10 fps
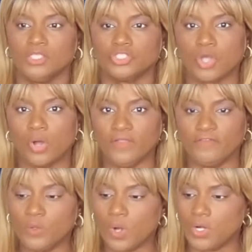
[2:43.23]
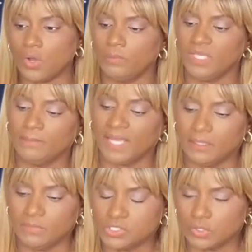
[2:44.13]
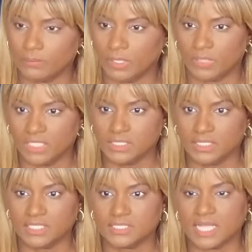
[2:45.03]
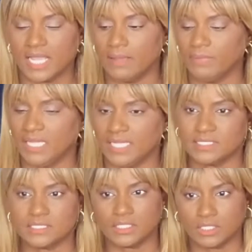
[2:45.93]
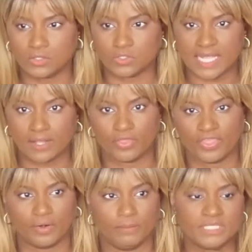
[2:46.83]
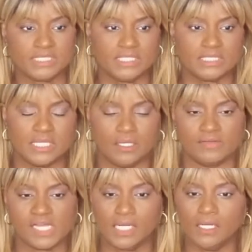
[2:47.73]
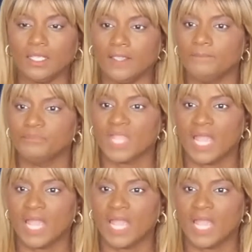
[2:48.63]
So if you don't know me, my name is Soribel Martinez. I am a licensed clinical psychotherapist in the state of Connecticut.